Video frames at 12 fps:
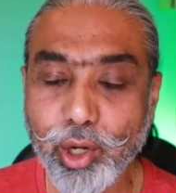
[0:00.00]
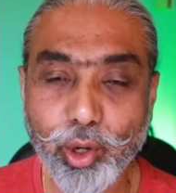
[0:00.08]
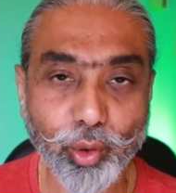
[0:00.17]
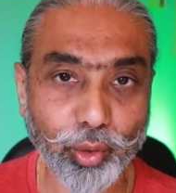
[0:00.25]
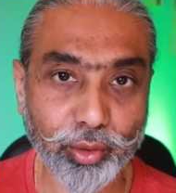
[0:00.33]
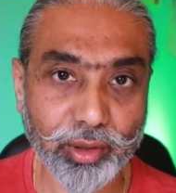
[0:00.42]

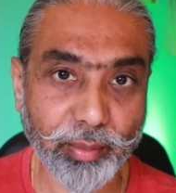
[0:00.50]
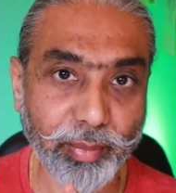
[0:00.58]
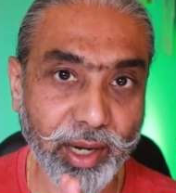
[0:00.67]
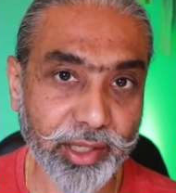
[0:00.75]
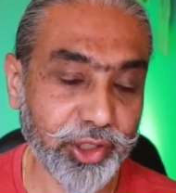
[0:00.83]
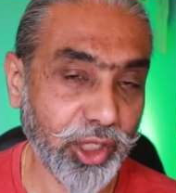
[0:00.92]
or the
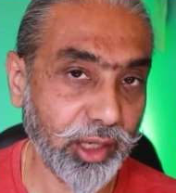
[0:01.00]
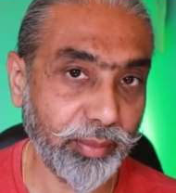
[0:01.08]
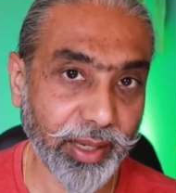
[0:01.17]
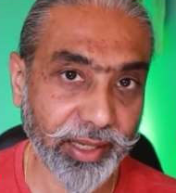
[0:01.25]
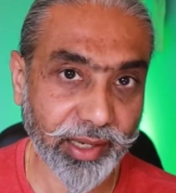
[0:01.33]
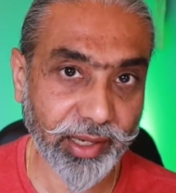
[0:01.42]
bar chart
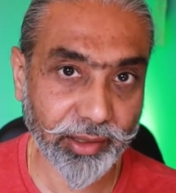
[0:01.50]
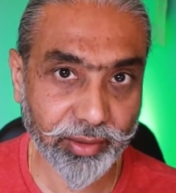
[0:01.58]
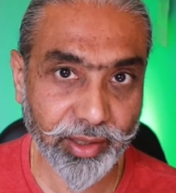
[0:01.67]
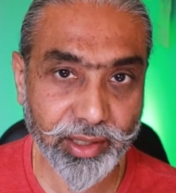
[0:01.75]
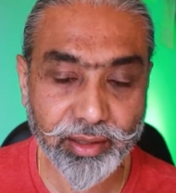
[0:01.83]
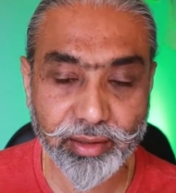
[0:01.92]
by
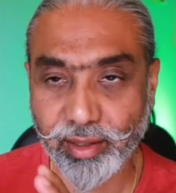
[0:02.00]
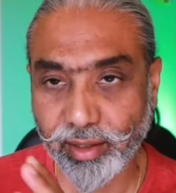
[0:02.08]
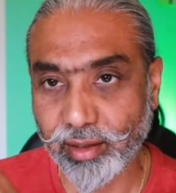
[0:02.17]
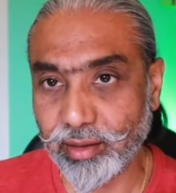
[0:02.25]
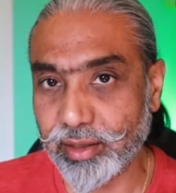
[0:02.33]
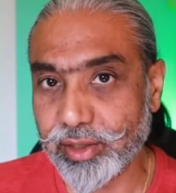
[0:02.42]
category the
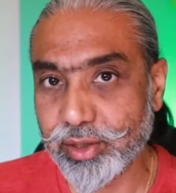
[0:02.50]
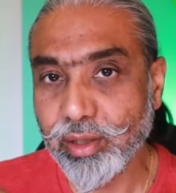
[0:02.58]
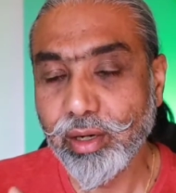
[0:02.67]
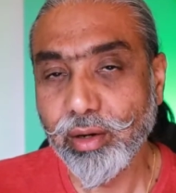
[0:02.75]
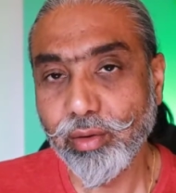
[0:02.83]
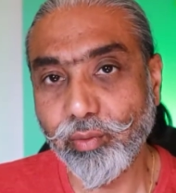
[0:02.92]
colors
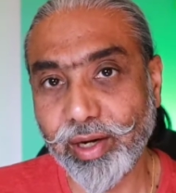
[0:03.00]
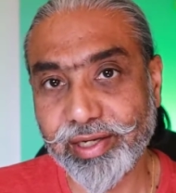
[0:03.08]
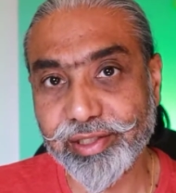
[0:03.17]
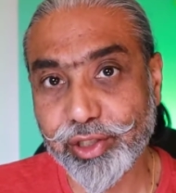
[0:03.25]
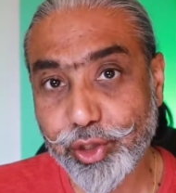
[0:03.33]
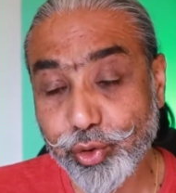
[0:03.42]
what
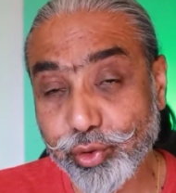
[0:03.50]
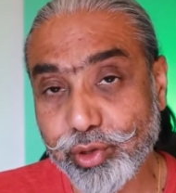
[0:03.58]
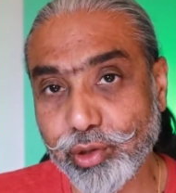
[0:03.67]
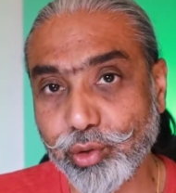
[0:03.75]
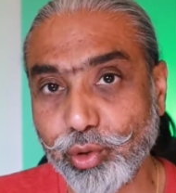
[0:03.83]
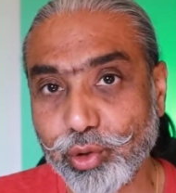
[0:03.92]
is used
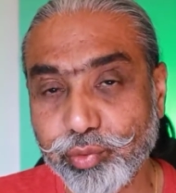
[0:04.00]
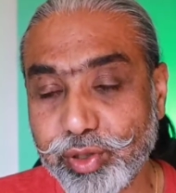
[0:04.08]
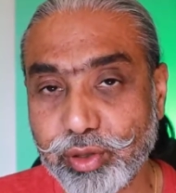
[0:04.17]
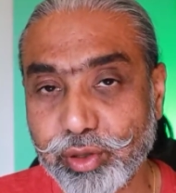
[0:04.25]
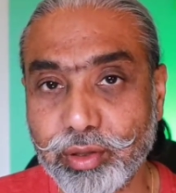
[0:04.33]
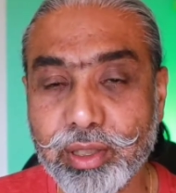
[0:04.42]
in those
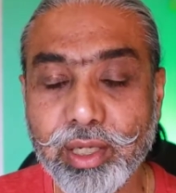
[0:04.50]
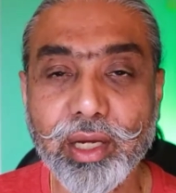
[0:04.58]
visuals